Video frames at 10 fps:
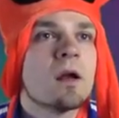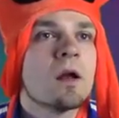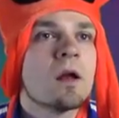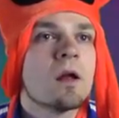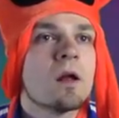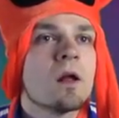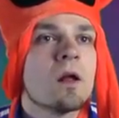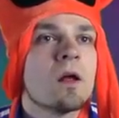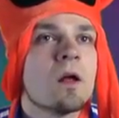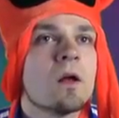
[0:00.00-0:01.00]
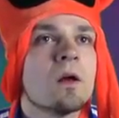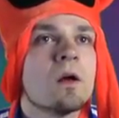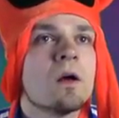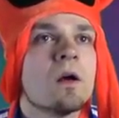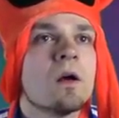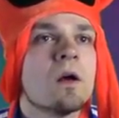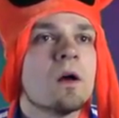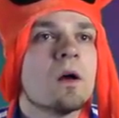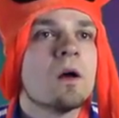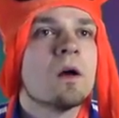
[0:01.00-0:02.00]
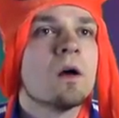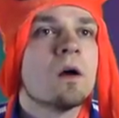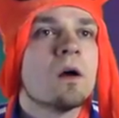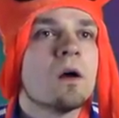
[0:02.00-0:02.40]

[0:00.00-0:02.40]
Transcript: (no one is talking)